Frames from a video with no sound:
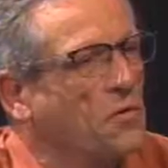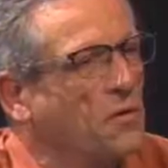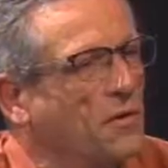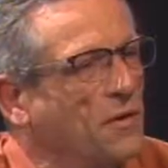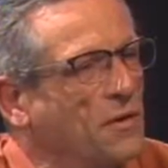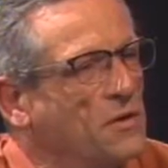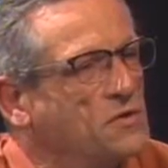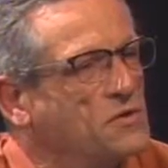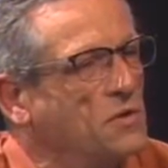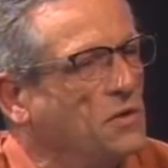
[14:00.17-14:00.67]
that
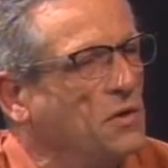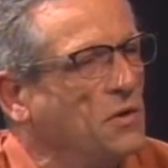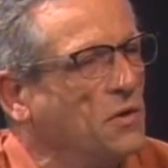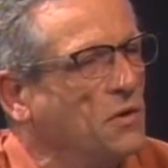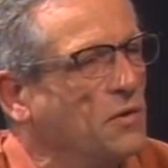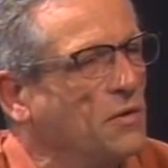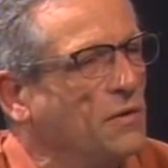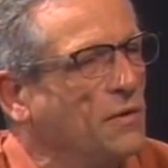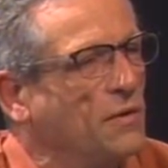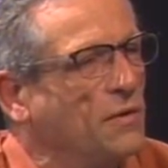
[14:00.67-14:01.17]

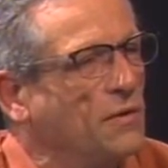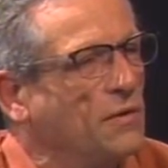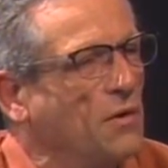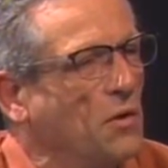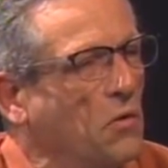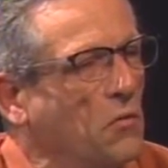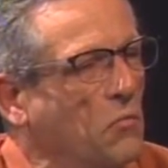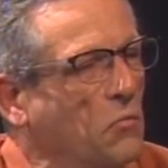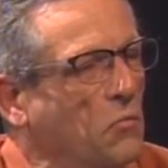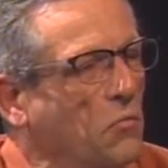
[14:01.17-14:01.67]

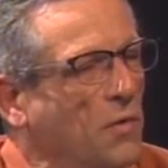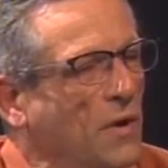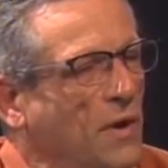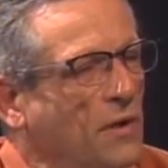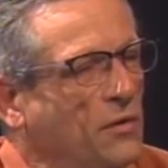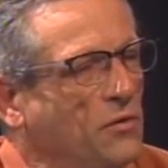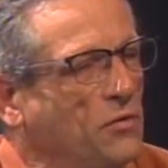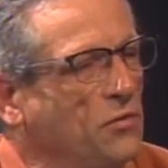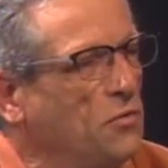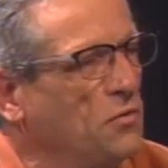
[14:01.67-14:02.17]
it's
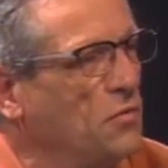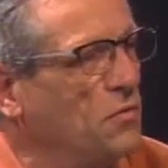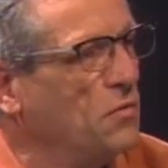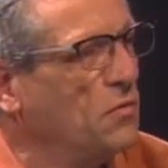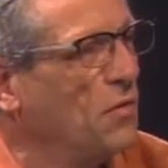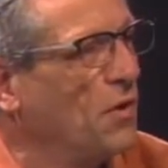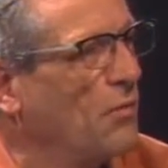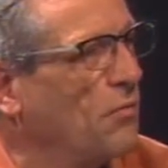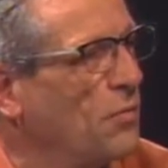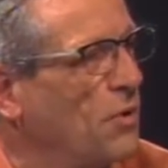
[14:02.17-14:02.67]
when you
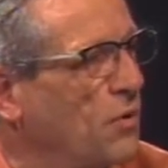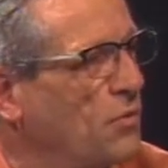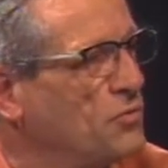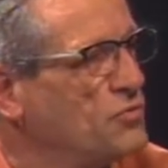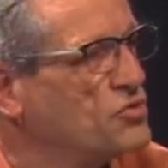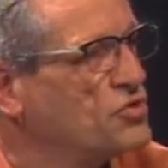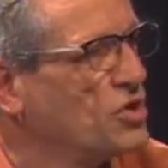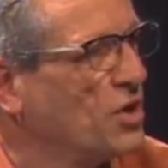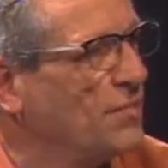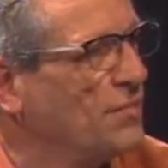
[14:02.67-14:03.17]
oppose
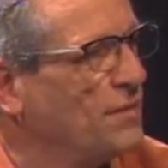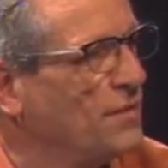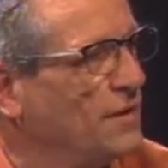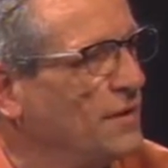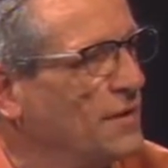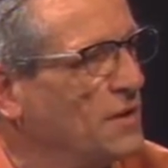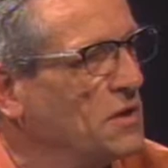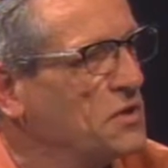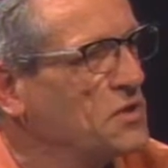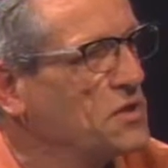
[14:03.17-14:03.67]
something,
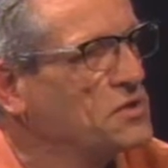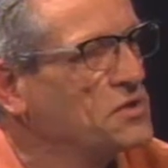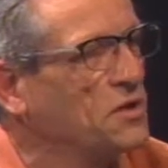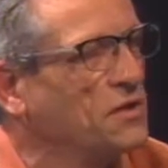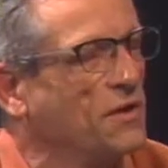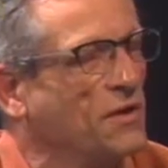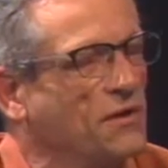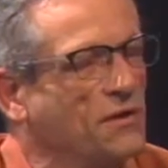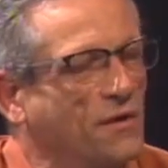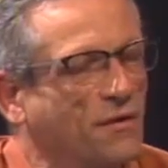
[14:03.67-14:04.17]
that doesn't
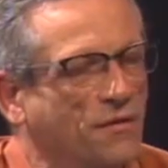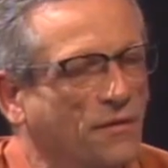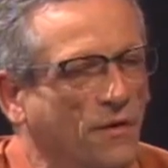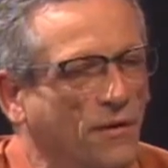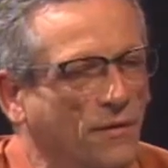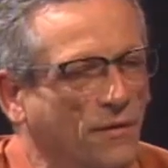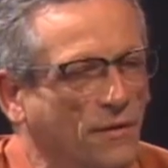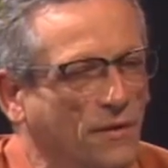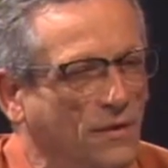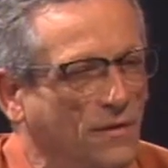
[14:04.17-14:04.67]

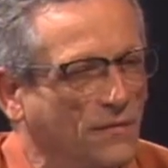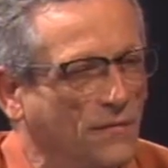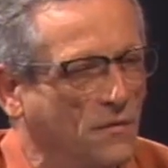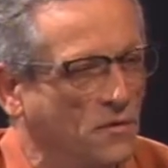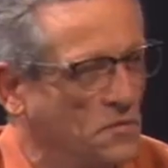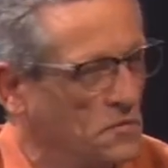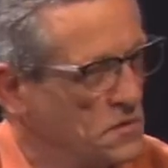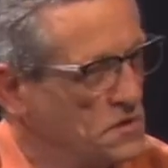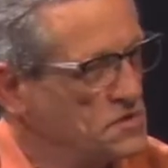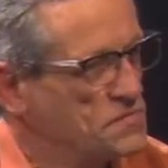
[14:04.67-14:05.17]
necessarily give you
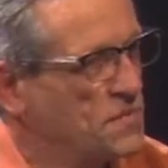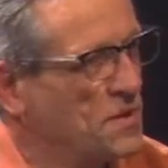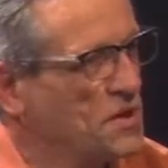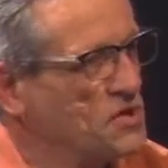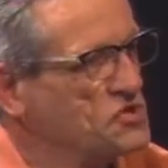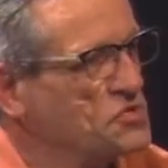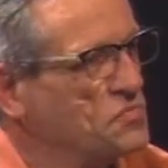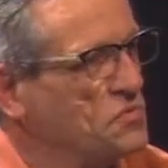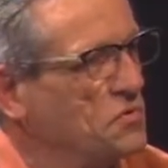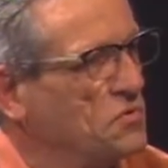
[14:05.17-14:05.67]
a
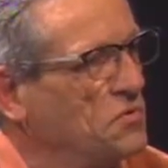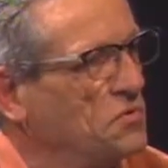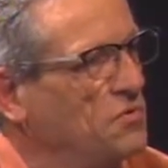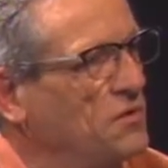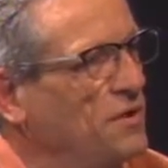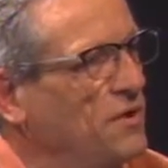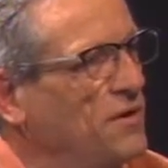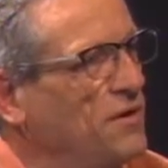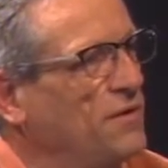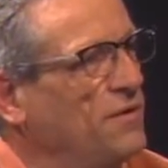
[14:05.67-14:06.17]

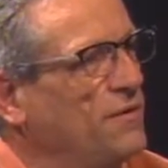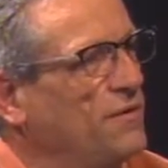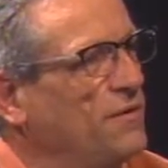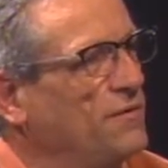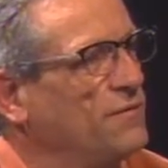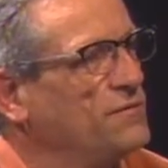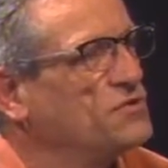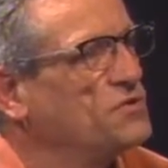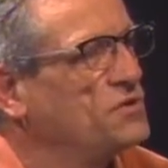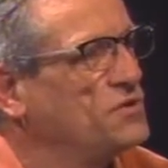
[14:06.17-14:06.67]
responsibility
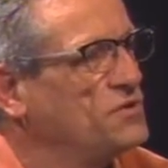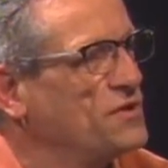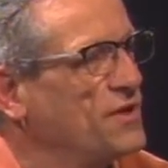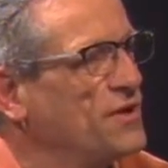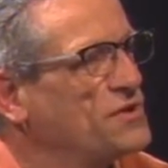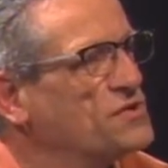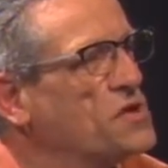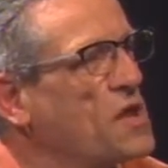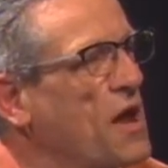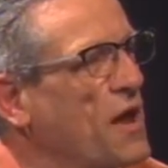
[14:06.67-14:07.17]
to
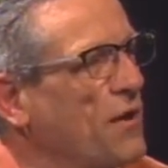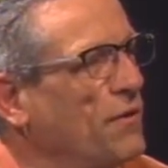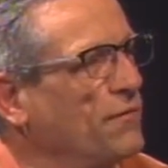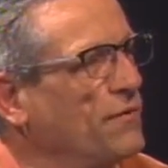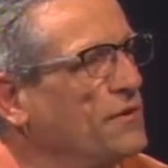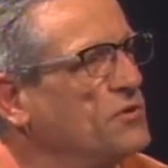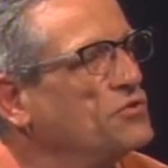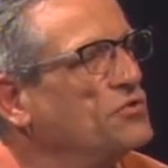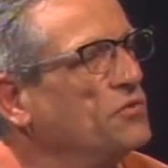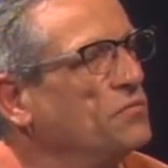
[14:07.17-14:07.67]
suggest how
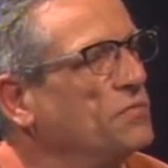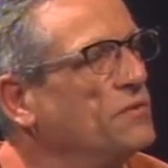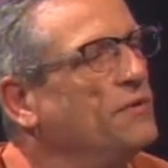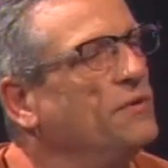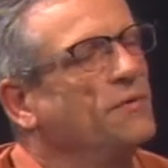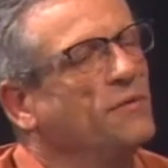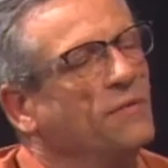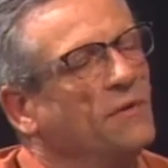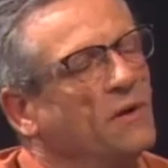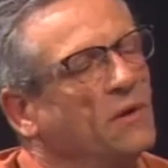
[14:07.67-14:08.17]
they should be
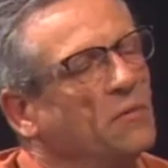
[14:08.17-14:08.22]
doing